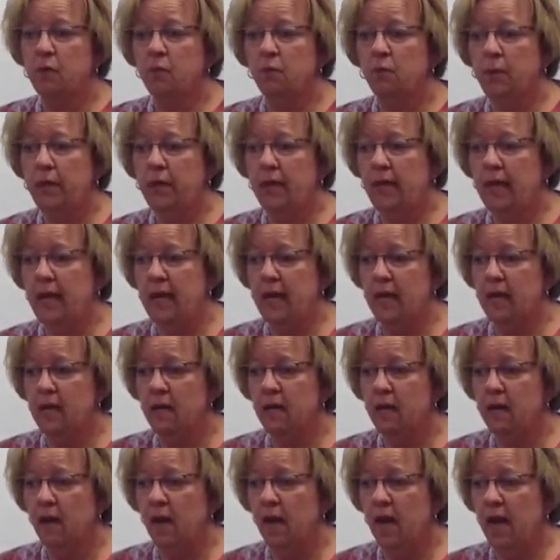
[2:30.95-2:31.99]
really
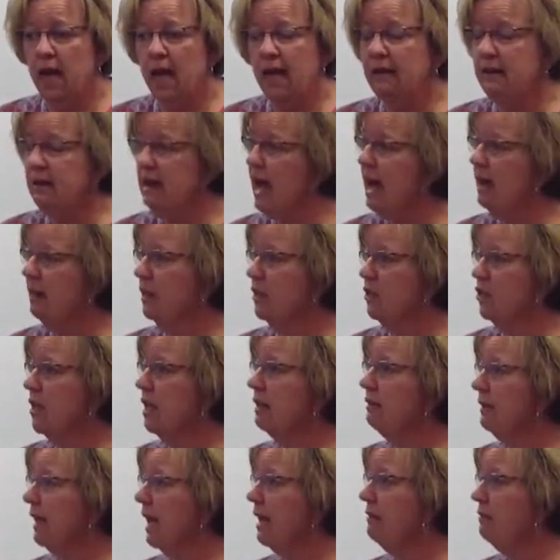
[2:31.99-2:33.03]
acknowledge
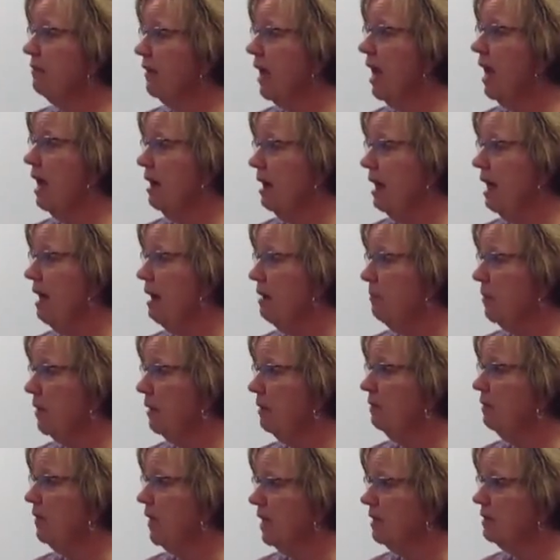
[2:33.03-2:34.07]
that life can
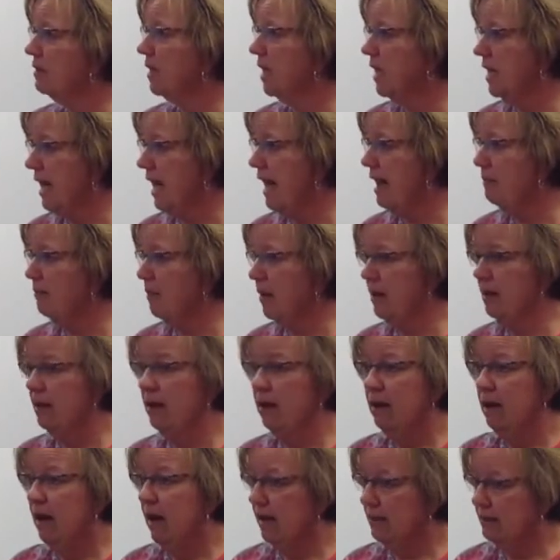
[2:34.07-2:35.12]
happen, things can happen,
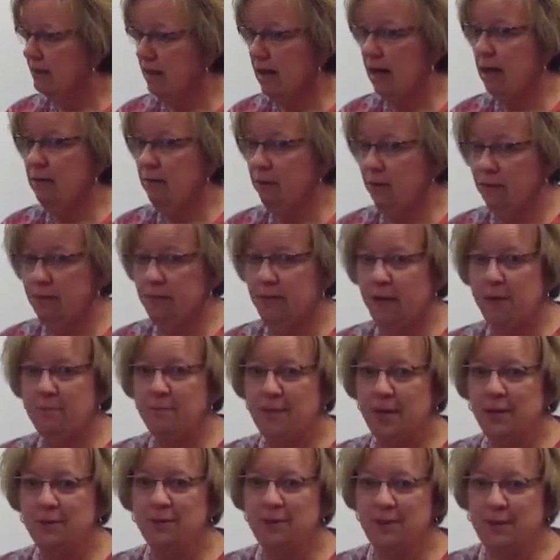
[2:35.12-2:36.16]
aside from them
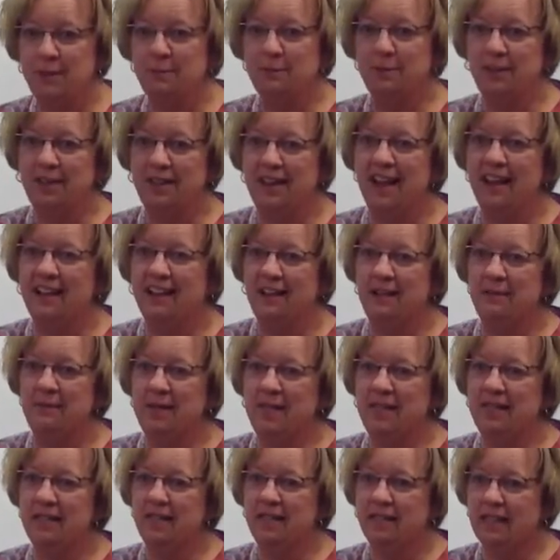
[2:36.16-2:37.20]
that's simply not
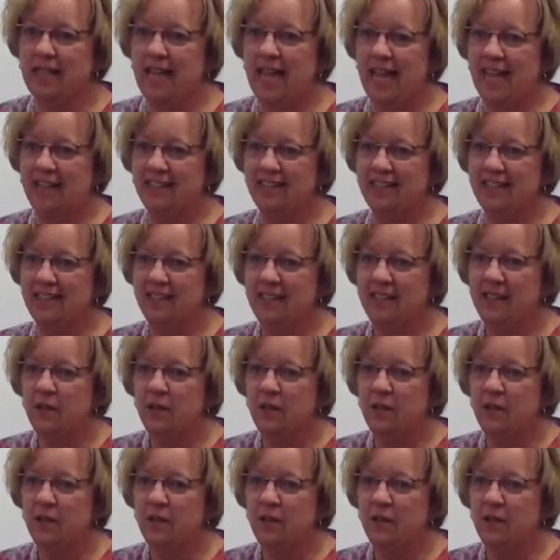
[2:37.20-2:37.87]
coming to class.